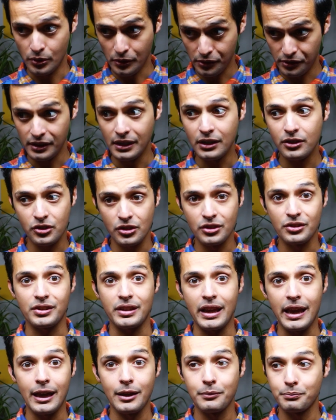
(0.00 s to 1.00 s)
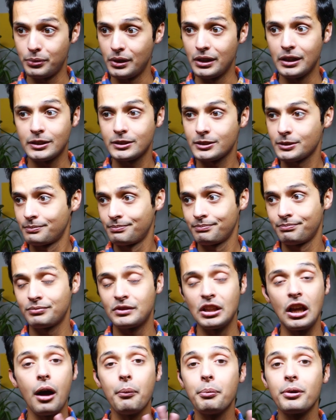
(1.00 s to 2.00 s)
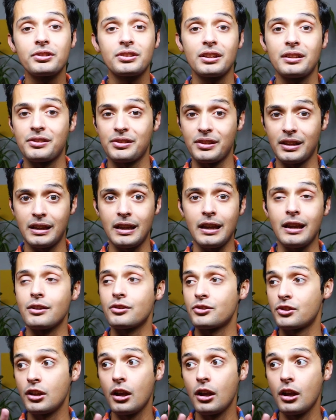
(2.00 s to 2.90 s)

You think she's sad, but the opposite is the case.